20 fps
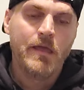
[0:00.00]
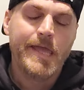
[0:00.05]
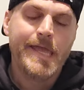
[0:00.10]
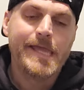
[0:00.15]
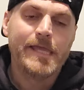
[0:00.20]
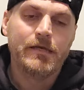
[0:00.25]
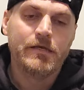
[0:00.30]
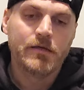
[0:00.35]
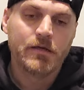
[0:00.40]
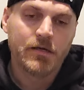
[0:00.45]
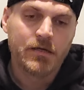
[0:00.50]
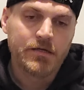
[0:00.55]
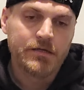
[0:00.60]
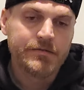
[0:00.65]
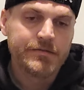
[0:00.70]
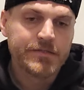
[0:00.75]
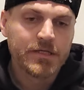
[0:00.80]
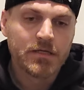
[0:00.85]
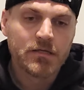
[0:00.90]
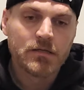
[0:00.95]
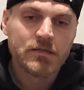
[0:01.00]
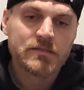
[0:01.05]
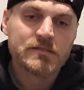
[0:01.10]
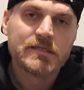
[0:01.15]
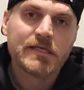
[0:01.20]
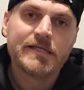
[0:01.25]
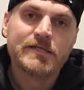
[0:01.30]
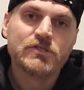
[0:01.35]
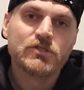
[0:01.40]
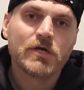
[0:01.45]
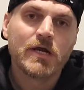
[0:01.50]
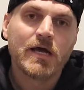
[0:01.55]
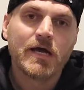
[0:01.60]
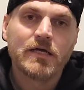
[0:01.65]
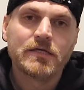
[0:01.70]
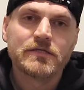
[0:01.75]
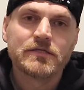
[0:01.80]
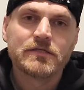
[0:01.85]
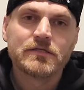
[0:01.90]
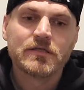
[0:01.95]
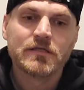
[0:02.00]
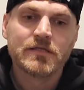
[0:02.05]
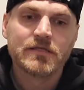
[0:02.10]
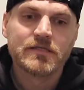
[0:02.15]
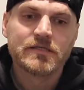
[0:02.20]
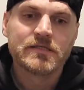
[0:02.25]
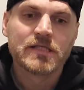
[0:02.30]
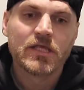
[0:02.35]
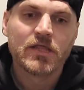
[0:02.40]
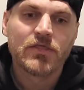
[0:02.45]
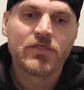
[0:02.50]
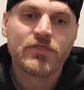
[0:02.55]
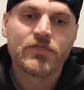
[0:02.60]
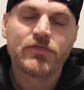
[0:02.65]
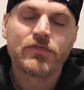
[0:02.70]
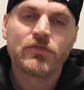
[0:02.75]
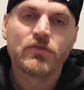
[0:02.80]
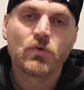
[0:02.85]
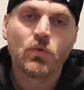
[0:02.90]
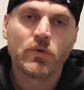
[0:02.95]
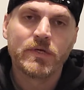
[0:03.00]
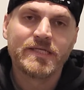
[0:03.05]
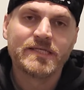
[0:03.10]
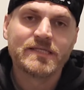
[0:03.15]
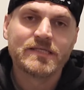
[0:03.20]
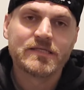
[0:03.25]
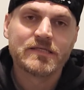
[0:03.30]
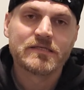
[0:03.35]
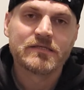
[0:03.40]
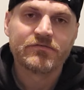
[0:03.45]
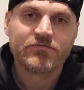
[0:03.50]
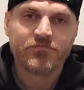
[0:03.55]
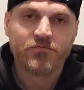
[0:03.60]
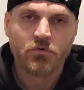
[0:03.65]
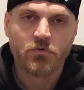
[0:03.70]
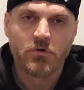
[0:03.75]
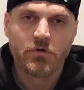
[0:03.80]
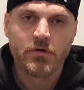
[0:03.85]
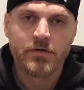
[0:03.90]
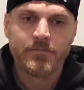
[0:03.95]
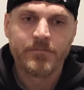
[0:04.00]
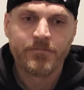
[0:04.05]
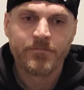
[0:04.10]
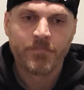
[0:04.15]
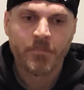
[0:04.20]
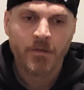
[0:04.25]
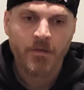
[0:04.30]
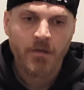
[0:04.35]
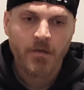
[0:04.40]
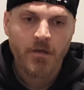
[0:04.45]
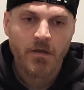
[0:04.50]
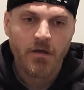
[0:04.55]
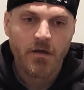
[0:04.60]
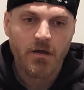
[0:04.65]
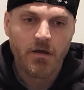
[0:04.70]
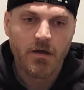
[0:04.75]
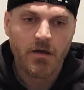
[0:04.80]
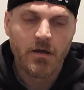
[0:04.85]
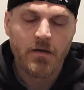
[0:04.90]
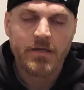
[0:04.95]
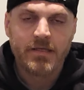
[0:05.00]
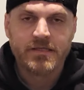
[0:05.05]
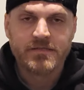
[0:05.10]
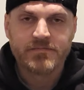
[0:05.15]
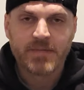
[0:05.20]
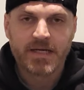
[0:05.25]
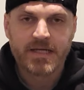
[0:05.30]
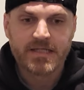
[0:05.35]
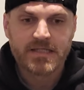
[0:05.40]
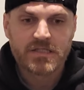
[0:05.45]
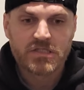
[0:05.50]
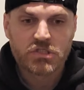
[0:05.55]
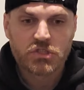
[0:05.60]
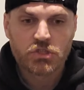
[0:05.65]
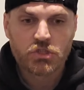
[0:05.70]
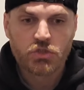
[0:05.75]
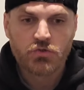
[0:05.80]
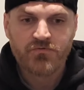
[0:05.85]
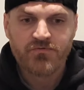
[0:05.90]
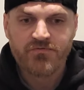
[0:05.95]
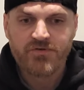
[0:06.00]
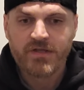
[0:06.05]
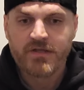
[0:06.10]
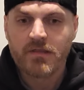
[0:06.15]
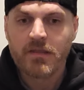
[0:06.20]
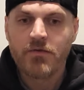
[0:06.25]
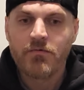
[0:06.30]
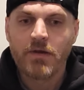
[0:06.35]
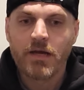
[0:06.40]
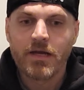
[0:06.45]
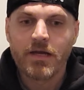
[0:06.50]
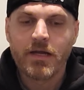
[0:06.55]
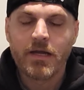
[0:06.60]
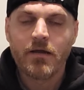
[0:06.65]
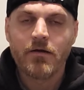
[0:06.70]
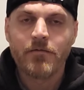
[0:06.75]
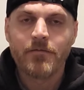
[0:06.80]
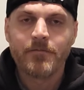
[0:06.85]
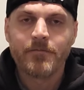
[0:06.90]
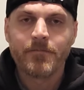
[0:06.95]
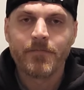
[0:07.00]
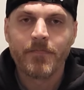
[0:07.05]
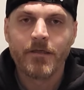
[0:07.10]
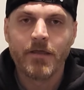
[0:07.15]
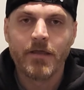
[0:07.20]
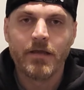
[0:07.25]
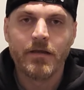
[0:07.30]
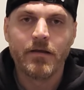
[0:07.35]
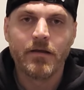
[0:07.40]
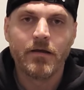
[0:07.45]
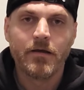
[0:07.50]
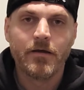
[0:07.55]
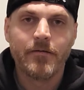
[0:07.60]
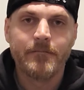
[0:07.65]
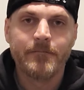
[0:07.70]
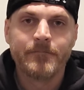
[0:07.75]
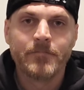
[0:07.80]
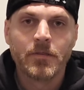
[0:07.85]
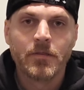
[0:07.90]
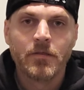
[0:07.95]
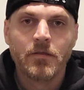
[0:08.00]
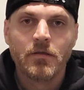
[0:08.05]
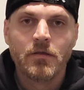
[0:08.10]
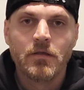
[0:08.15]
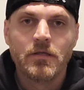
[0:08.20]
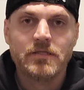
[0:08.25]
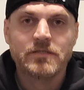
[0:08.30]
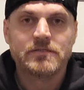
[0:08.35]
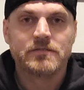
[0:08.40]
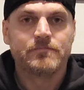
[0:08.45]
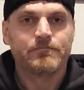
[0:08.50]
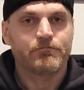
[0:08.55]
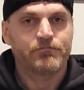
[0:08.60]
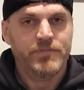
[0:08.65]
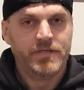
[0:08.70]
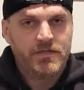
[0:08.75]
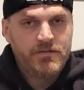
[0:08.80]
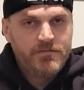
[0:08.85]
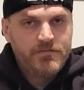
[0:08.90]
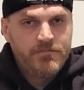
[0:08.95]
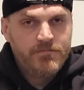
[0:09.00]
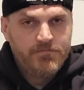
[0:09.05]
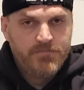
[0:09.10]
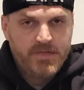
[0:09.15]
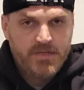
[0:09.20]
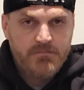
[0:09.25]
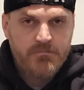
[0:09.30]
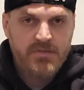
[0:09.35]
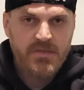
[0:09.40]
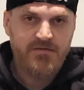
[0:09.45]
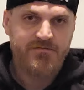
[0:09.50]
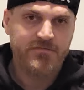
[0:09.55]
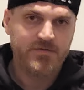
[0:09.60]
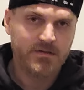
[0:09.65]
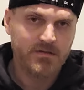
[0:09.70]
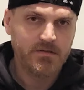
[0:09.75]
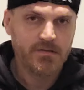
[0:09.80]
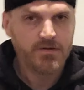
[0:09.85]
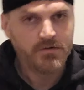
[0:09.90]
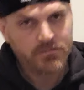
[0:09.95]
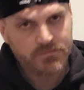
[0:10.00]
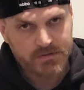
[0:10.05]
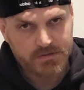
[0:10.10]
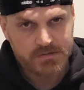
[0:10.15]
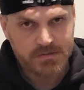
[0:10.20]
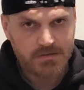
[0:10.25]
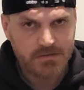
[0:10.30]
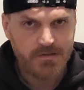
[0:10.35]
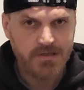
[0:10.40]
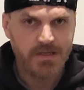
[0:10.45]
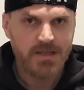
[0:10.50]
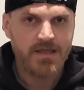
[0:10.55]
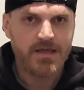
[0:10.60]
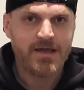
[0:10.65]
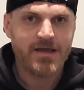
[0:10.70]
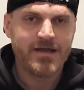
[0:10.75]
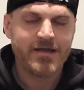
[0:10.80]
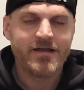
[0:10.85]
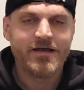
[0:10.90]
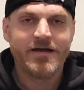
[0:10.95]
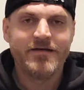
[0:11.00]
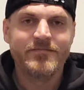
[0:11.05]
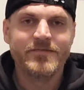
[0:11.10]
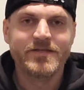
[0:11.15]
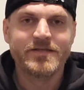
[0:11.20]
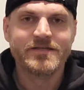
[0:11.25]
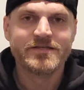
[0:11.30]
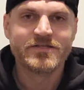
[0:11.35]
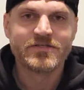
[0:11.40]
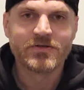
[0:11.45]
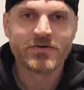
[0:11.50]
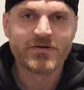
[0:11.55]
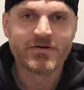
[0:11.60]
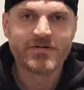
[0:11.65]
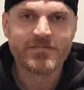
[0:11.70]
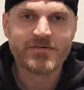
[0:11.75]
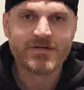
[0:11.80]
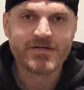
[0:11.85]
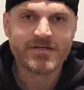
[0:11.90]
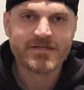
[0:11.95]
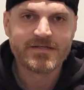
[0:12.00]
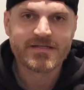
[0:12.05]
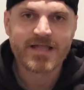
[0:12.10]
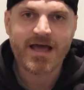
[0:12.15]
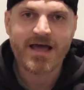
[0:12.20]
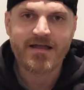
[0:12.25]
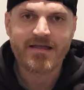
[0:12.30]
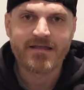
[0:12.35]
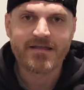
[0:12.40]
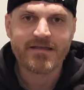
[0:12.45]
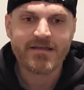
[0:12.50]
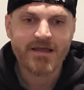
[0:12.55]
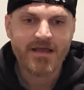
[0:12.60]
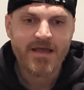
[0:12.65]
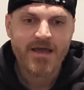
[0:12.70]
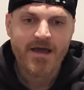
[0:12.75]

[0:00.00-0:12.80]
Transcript: And uh, Douglas Andrade is 26 and 4. Uh, he's minus 250 right now. And um, he's big, big, beefy little Brazilian guy. I mean, he's short, but he's stocky.